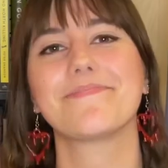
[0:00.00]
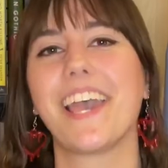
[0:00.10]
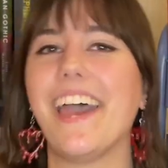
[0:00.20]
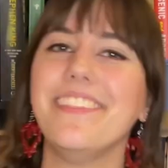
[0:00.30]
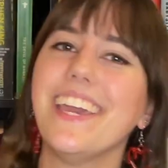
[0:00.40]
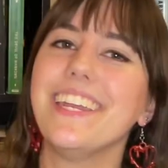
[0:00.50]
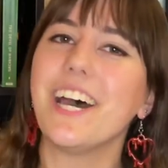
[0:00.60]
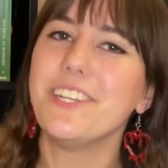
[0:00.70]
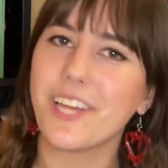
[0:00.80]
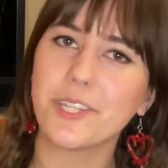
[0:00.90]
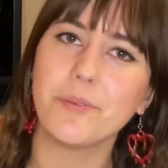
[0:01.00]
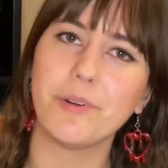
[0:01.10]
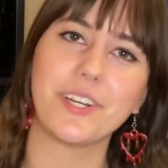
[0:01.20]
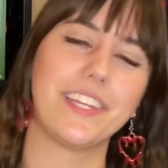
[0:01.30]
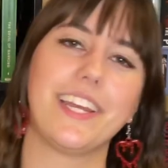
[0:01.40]
And then another
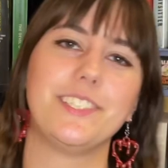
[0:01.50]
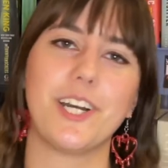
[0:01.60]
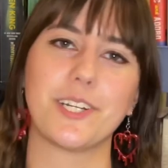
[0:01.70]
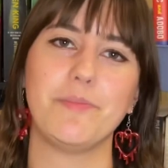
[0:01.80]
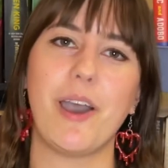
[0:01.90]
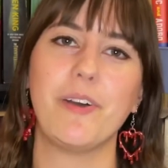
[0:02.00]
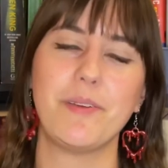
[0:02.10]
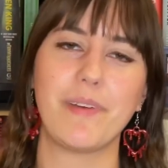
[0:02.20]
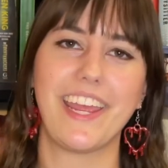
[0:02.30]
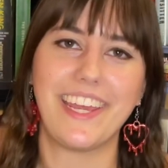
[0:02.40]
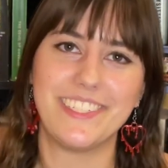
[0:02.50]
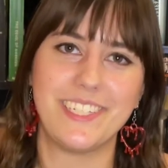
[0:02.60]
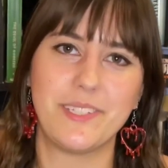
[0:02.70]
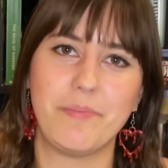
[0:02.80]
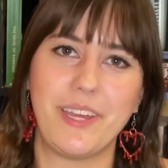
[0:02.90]
book that I talked about in my
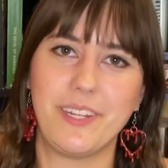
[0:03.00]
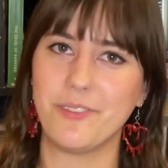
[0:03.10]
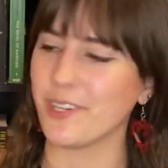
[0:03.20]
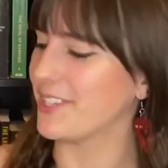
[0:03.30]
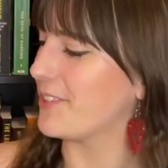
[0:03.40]
anticipated thriller